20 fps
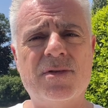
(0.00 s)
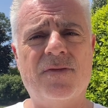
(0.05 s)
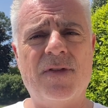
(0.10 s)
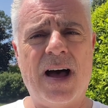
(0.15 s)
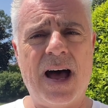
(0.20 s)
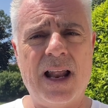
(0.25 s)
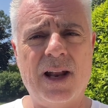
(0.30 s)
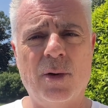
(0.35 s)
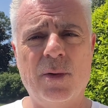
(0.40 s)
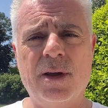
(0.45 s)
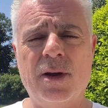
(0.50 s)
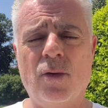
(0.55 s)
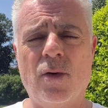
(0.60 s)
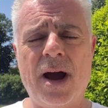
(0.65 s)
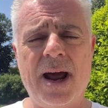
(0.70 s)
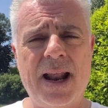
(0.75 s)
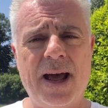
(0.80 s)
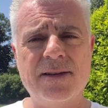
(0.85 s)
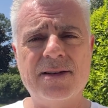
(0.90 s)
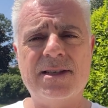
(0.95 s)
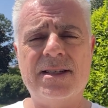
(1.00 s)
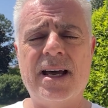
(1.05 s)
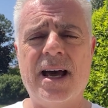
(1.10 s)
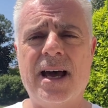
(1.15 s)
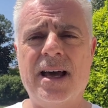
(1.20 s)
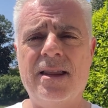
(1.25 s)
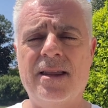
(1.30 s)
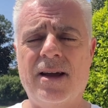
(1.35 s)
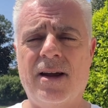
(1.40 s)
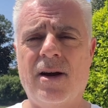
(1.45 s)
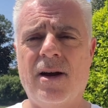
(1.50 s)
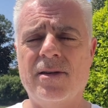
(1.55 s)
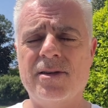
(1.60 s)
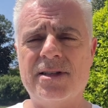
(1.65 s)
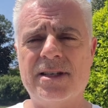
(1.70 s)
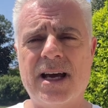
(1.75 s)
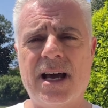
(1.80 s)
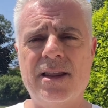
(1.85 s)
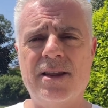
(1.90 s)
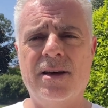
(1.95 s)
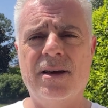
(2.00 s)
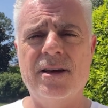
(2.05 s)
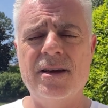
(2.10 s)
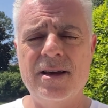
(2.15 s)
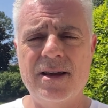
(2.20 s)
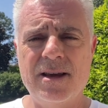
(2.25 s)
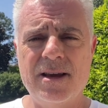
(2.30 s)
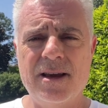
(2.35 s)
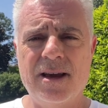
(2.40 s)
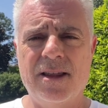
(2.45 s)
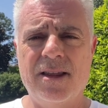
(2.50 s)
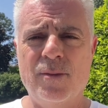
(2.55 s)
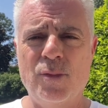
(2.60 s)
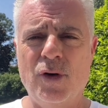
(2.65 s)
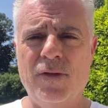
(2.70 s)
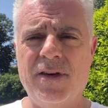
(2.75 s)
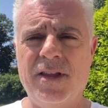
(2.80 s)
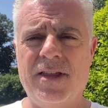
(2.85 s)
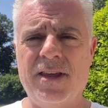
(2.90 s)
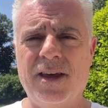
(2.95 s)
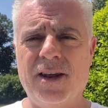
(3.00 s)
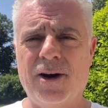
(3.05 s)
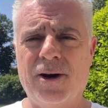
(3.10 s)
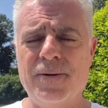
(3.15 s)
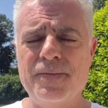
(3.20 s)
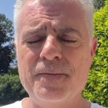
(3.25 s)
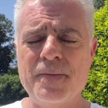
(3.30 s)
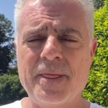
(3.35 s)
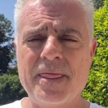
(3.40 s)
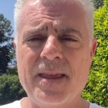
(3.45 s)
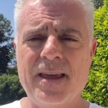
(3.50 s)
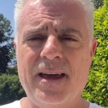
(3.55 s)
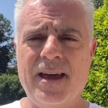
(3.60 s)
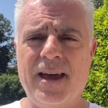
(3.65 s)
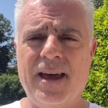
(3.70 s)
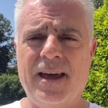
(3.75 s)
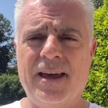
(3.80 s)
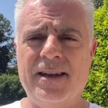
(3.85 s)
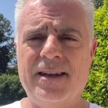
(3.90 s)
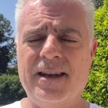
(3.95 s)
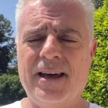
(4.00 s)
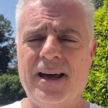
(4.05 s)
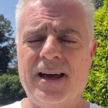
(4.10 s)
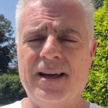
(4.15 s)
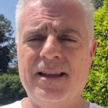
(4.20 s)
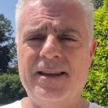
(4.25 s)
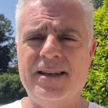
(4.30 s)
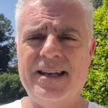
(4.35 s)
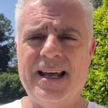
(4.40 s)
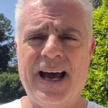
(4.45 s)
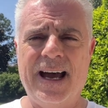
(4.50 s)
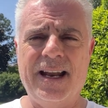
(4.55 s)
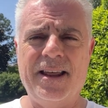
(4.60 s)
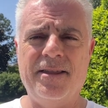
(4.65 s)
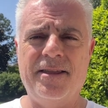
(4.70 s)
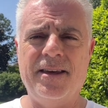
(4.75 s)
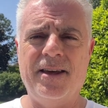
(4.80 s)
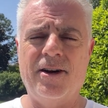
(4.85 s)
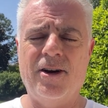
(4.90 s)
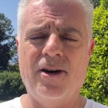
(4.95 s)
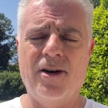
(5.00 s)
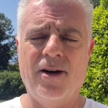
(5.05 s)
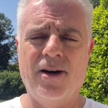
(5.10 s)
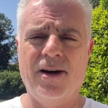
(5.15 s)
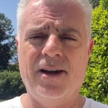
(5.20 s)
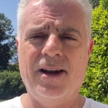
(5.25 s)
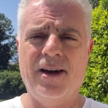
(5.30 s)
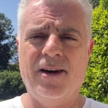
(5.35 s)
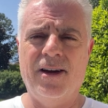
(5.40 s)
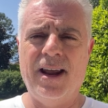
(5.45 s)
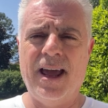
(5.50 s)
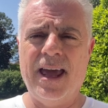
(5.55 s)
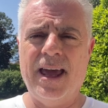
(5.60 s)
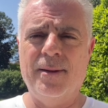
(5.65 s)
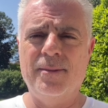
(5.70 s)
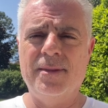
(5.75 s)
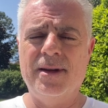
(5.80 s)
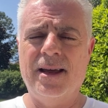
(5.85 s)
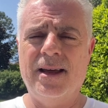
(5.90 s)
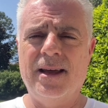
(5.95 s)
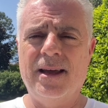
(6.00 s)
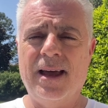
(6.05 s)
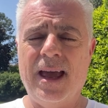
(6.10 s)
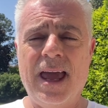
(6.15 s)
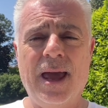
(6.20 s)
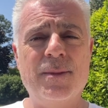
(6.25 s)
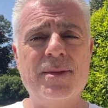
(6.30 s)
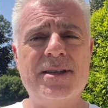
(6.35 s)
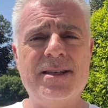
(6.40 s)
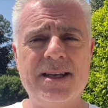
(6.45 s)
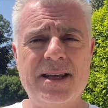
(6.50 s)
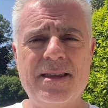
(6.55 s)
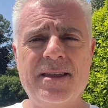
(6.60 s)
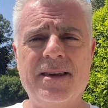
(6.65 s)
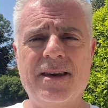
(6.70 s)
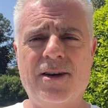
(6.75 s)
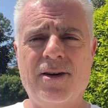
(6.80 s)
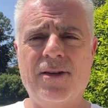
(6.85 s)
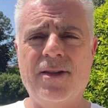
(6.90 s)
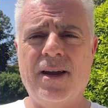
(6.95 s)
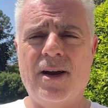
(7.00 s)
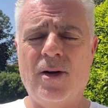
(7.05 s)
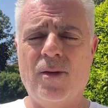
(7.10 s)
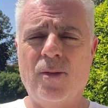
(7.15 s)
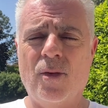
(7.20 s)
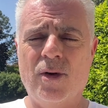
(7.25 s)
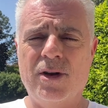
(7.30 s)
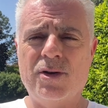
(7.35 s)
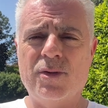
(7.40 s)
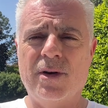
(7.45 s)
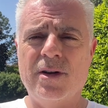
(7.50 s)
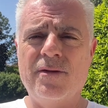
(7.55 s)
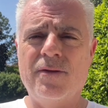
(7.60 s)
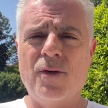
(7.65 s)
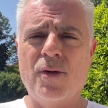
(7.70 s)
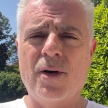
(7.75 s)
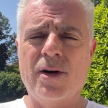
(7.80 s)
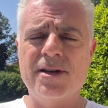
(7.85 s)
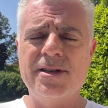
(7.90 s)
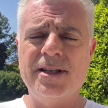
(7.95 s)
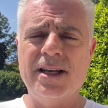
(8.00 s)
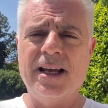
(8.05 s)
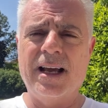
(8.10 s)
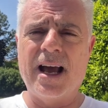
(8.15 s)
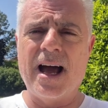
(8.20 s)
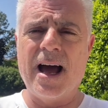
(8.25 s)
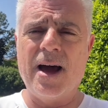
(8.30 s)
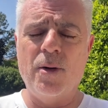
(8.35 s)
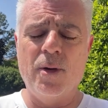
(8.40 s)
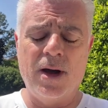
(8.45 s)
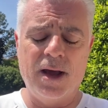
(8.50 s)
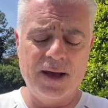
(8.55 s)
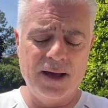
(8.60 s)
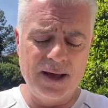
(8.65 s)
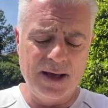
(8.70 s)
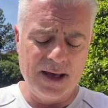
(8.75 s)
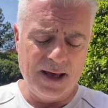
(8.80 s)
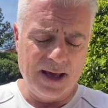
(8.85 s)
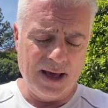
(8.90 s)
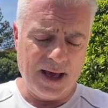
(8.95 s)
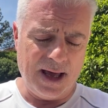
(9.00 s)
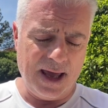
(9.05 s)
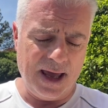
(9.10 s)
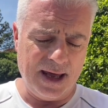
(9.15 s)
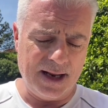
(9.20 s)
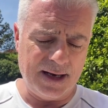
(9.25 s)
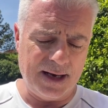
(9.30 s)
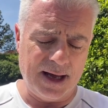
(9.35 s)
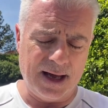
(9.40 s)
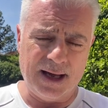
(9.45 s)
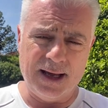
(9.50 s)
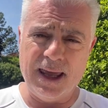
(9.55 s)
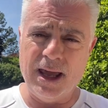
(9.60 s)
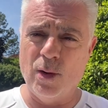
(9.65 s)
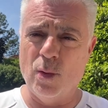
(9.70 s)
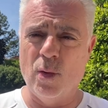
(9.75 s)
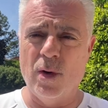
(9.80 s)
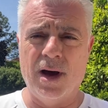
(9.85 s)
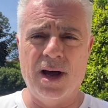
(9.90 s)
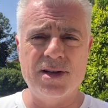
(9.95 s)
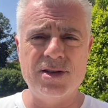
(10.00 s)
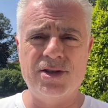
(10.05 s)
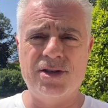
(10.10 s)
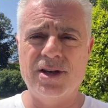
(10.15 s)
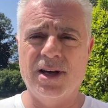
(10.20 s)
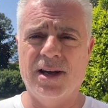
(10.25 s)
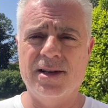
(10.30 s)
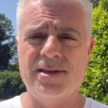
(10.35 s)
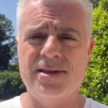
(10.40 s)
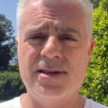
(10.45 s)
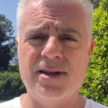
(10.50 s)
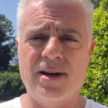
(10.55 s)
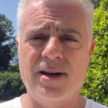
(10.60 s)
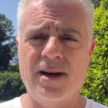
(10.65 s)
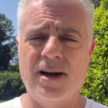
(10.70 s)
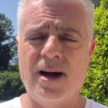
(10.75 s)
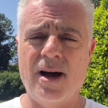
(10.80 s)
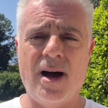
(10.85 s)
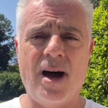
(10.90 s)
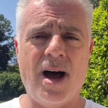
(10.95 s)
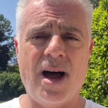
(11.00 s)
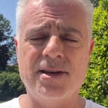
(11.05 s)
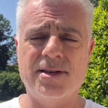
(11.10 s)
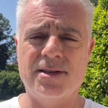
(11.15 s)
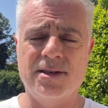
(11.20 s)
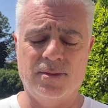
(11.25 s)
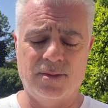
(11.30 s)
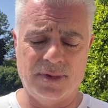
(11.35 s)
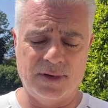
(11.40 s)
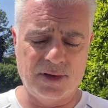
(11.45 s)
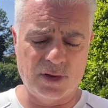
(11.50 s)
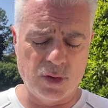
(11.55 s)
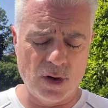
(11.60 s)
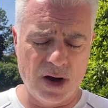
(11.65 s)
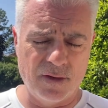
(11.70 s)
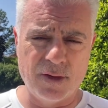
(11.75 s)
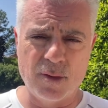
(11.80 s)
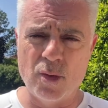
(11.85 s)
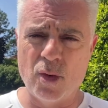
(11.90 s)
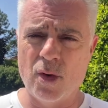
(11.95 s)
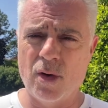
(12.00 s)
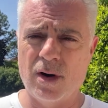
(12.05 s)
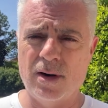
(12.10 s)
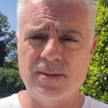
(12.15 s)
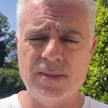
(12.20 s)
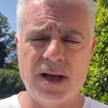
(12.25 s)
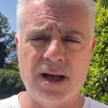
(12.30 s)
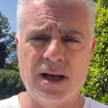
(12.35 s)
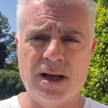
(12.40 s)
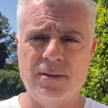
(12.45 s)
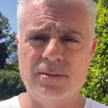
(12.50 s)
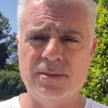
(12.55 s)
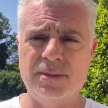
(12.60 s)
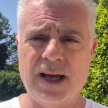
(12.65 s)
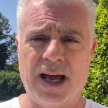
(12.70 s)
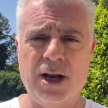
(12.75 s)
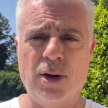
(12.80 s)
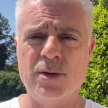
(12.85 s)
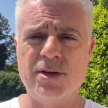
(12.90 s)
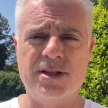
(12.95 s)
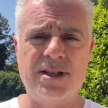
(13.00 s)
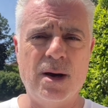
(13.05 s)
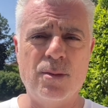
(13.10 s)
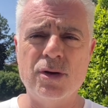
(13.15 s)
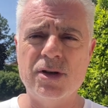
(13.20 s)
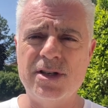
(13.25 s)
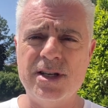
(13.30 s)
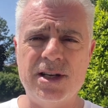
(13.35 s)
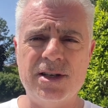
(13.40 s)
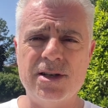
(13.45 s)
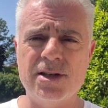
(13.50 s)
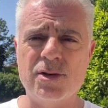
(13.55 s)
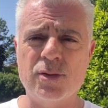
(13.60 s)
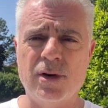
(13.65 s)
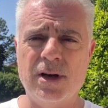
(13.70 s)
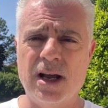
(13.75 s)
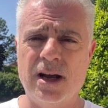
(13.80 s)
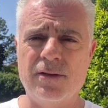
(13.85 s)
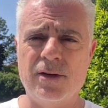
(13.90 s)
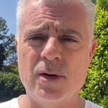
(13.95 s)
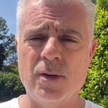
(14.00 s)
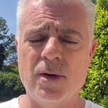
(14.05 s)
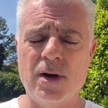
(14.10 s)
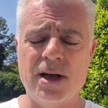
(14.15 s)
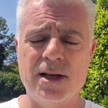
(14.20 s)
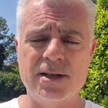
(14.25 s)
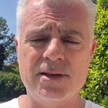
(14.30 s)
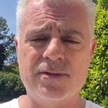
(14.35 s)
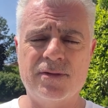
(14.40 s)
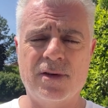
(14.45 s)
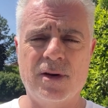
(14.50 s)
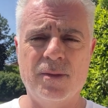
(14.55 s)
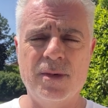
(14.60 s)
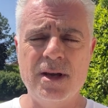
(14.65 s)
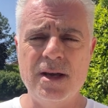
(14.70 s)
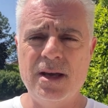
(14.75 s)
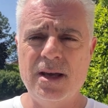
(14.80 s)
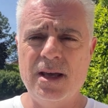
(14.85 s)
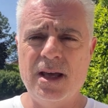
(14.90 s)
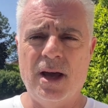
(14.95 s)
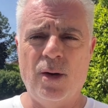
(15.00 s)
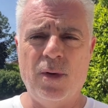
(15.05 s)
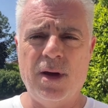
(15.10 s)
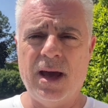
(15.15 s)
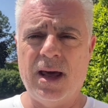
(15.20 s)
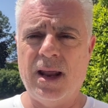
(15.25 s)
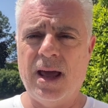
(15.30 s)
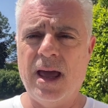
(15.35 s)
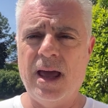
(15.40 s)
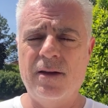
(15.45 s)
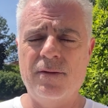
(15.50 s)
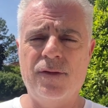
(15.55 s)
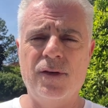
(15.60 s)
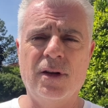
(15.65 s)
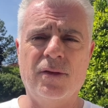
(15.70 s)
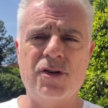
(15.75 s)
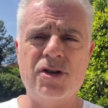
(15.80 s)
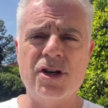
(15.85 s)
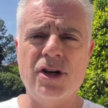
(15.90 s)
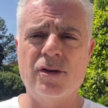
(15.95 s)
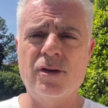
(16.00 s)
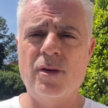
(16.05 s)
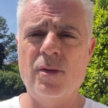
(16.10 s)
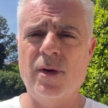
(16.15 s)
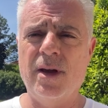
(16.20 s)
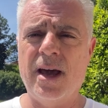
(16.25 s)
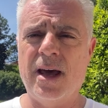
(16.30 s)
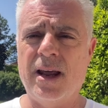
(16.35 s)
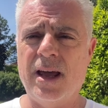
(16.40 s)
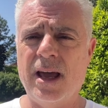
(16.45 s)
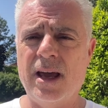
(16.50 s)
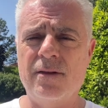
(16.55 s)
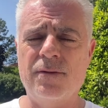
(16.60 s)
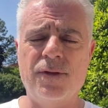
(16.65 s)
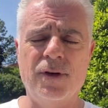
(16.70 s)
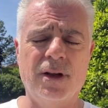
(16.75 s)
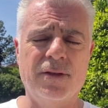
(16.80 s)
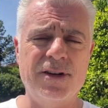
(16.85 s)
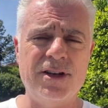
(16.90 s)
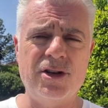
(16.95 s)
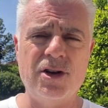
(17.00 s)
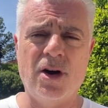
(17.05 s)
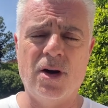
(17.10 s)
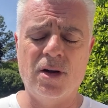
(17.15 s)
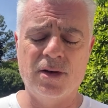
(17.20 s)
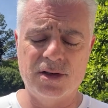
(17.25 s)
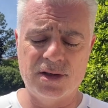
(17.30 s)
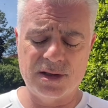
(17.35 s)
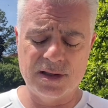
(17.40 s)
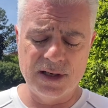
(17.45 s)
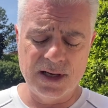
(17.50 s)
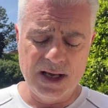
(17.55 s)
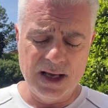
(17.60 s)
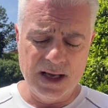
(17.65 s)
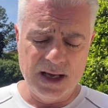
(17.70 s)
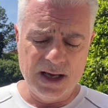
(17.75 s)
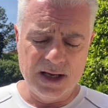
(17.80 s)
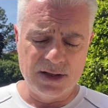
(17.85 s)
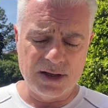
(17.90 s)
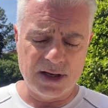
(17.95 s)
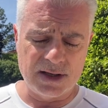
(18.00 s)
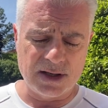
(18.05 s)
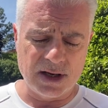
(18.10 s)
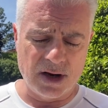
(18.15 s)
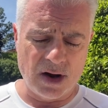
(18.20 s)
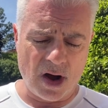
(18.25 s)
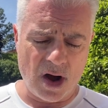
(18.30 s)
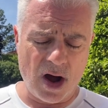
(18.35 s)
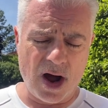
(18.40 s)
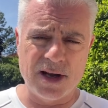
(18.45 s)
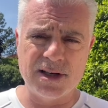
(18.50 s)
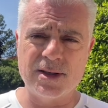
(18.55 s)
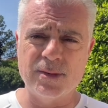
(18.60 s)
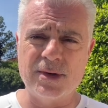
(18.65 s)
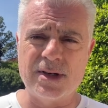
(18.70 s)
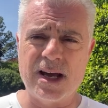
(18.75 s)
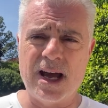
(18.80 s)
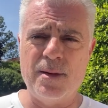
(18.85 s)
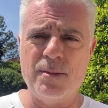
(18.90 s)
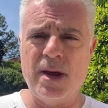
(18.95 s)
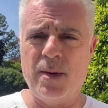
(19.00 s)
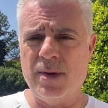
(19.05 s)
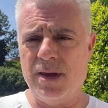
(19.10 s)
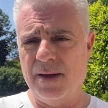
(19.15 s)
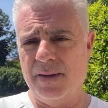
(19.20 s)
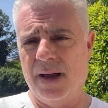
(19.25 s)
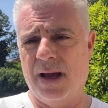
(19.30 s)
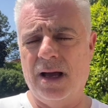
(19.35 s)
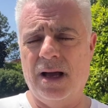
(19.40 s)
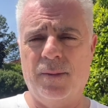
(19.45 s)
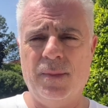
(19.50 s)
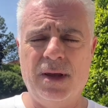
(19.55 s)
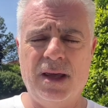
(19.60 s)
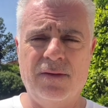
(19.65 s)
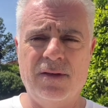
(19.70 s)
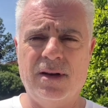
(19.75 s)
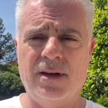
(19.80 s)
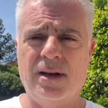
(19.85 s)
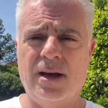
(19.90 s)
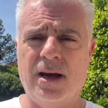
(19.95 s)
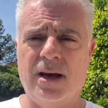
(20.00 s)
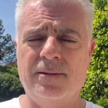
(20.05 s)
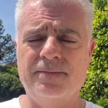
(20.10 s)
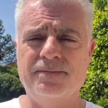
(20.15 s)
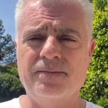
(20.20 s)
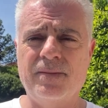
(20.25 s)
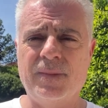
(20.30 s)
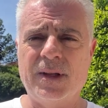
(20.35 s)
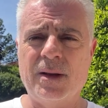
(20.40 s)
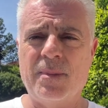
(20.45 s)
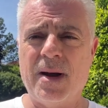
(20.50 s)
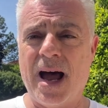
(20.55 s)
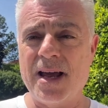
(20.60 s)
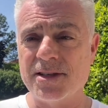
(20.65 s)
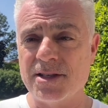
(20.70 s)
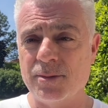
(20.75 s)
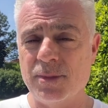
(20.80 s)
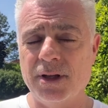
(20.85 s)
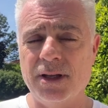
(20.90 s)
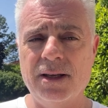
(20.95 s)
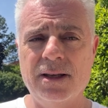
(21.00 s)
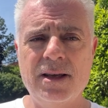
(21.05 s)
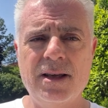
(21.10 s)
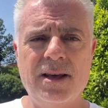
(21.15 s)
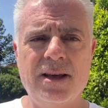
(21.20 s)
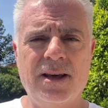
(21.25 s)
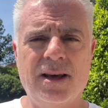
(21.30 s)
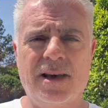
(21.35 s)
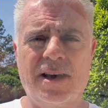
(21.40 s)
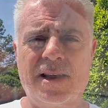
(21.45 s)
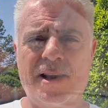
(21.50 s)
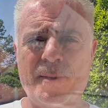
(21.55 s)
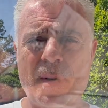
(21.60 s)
following right outside there, outside the movie theater and the dine-in theater on AMC Theater there, 124 Scenic Highway. And it was just awesome. 12 or more. I know it was double digits, whatever it was from. And we had a handful of children. We had a handful of adults. Just an awesome time. Maybe even possibly there